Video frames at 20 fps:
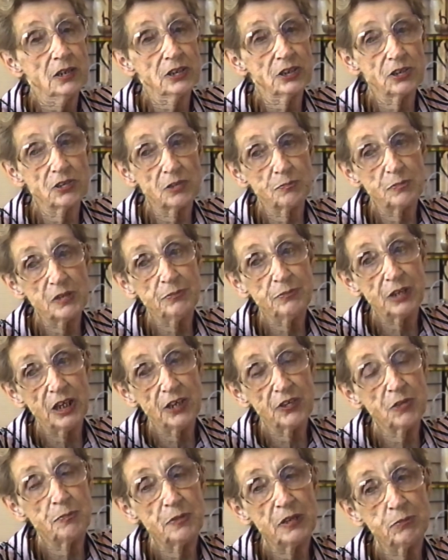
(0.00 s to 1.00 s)
so that pe
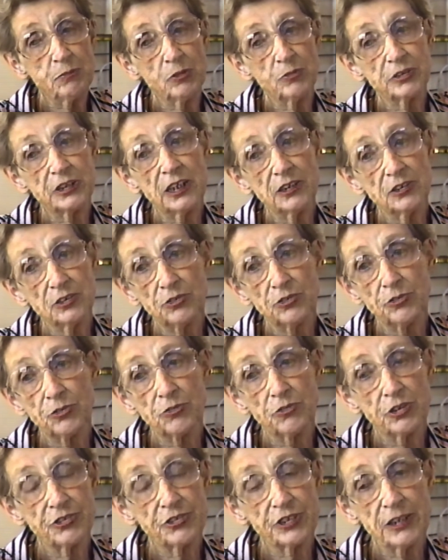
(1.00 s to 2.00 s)
other people will not go
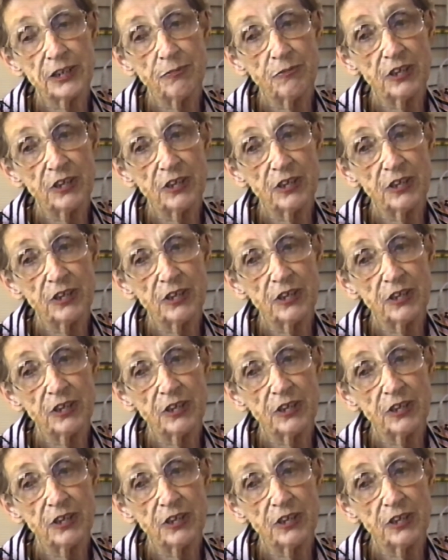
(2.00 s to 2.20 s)
through the same